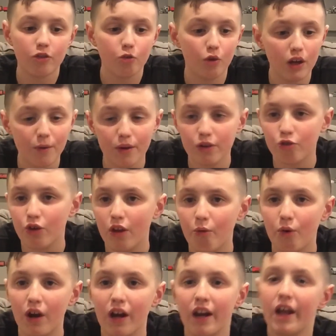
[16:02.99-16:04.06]

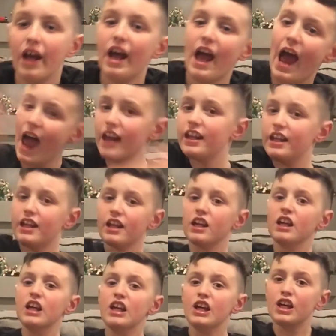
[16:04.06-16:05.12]
21-21 heading
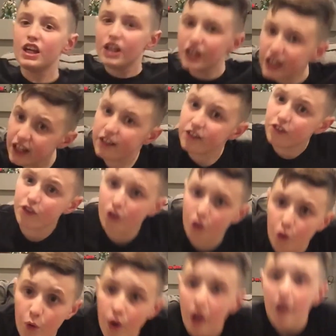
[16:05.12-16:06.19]

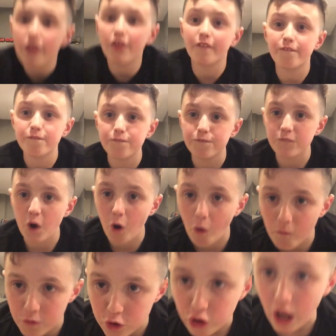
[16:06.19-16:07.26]
into the
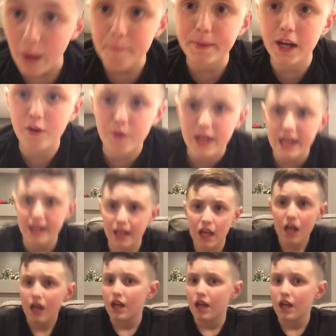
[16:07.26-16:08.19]
overtime period.